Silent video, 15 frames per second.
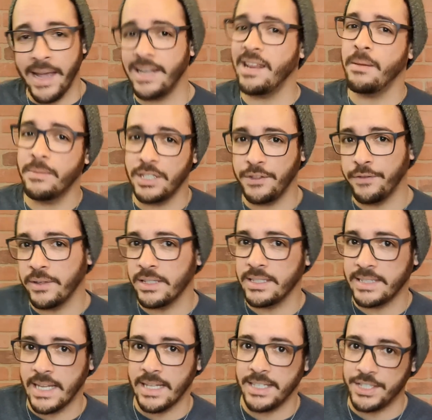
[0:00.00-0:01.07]
name is Felix
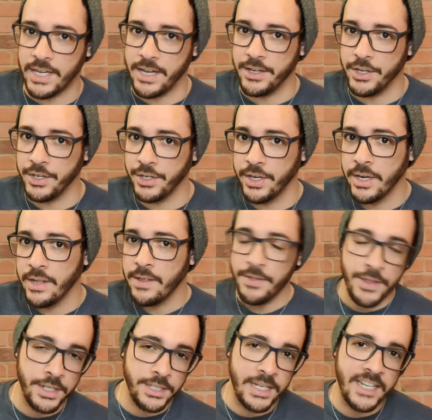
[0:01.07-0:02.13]
Alexander.
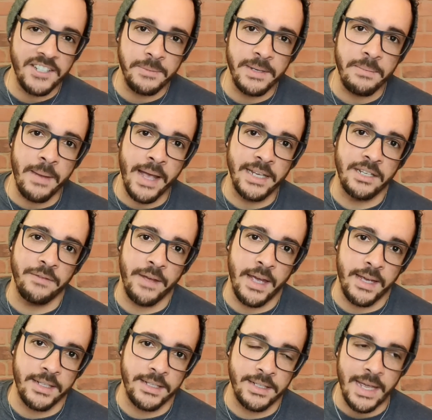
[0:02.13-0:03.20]
This has been Mind of
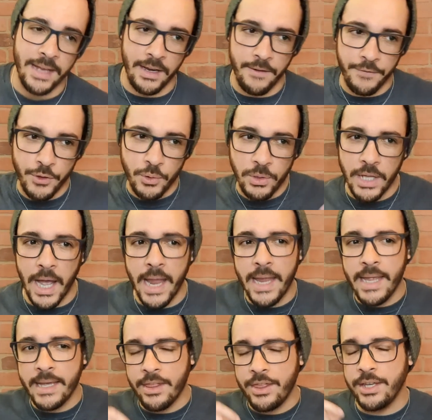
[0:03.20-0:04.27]
X, and if you
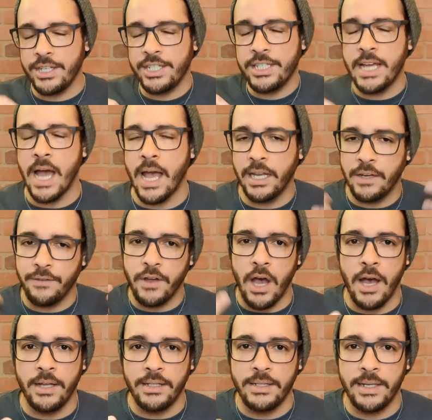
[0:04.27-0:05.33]
like this kind of
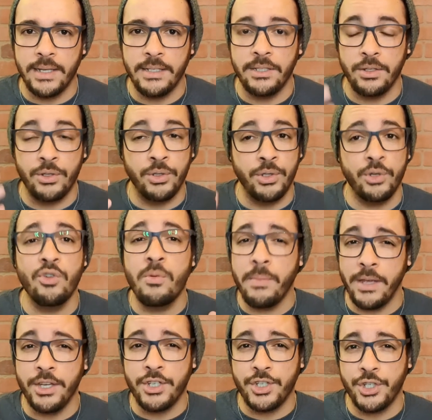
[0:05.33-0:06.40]
content, do
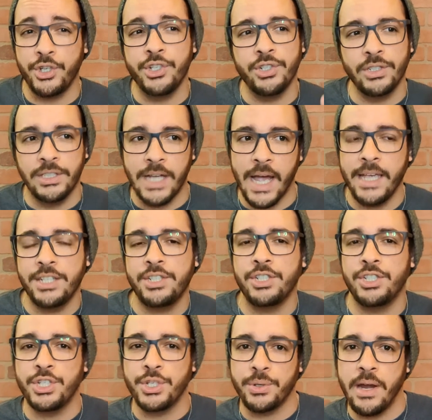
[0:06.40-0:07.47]
make sure you like,
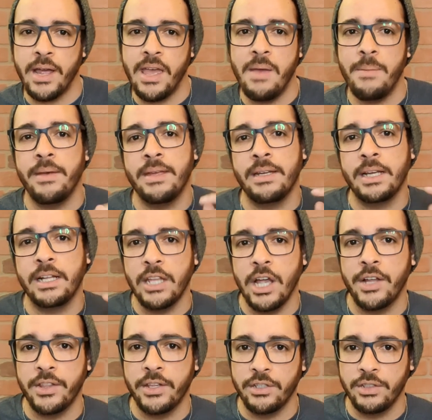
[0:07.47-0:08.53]
subscribe, and click
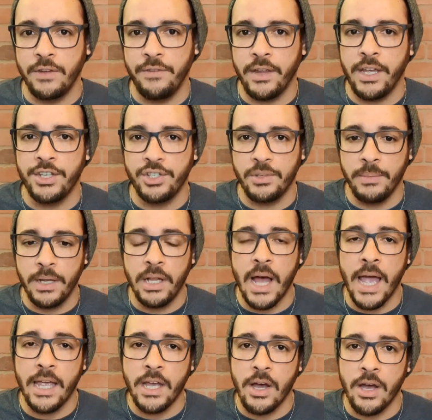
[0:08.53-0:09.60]
on the notification bell
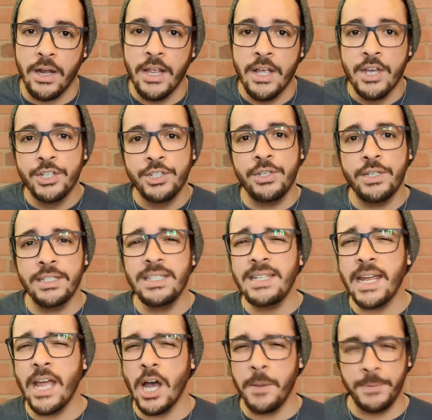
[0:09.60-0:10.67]
icon so you can
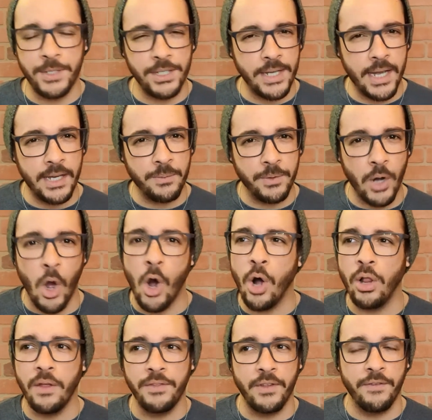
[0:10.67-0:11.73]
stay up to date with
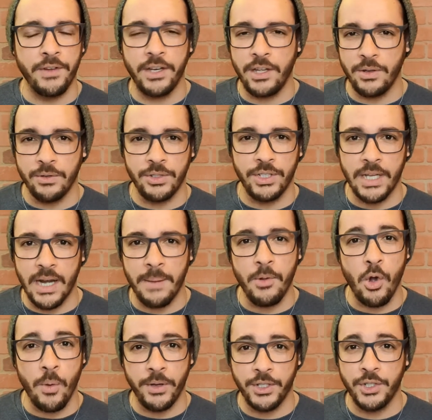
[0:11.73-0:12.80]
all of the videos that I'm
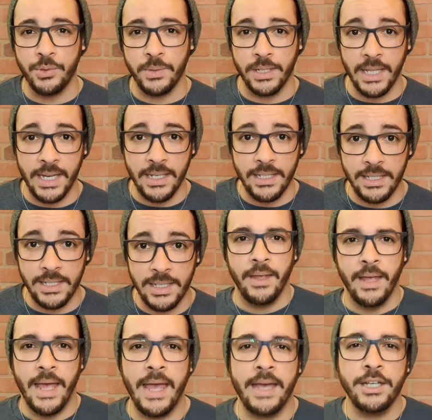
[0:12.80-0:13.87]
going to release.
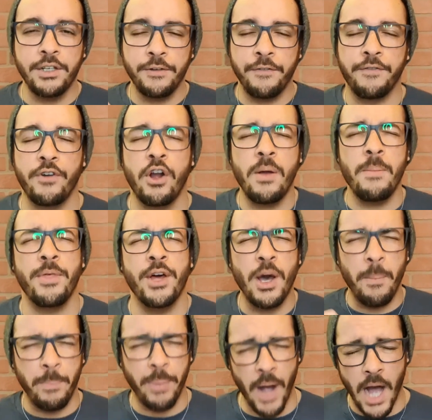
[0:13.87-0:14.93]
And from
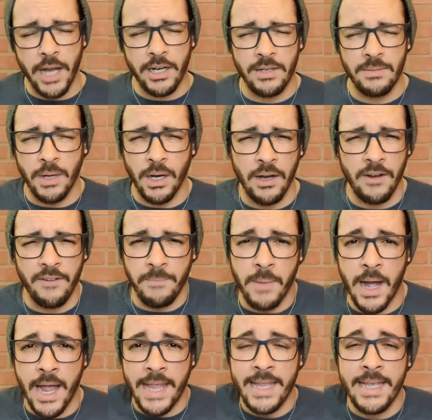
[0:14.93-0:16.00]
the bottom of
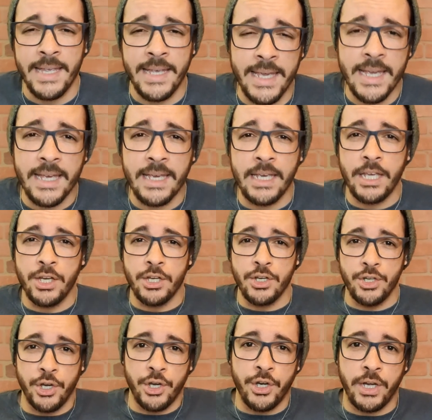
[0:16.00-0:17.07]
my geeky,
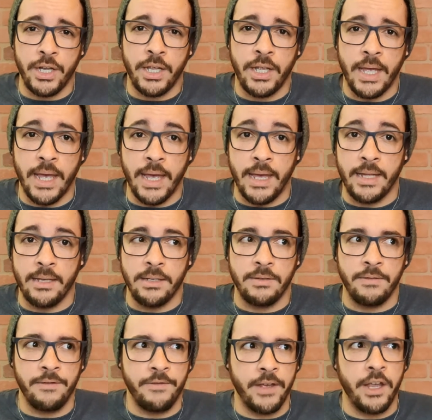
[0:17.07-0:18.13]
nerdy, and
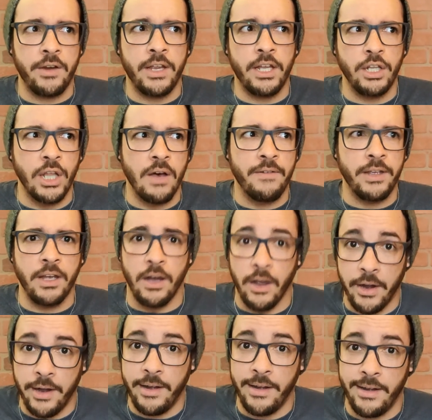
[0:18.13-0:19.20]
very loving
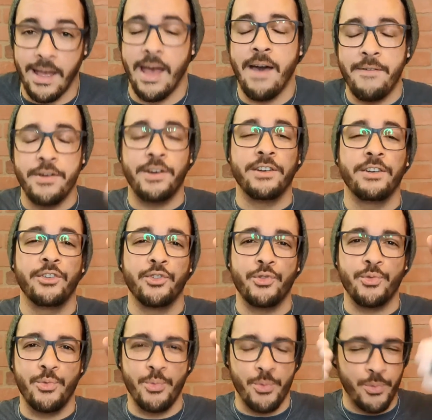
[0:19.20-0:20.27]
heart, have a
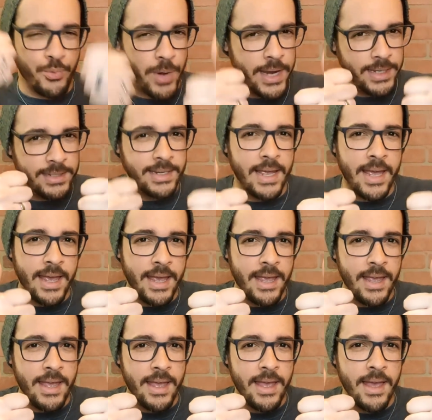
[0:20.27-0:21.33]
great
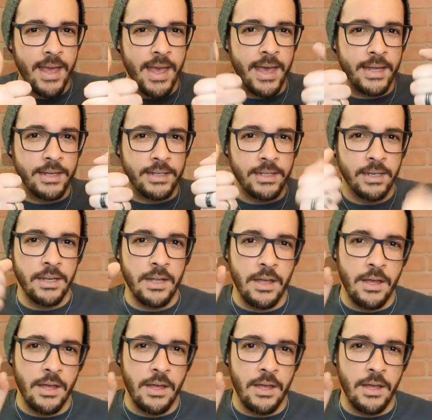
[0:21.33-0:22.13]
day, and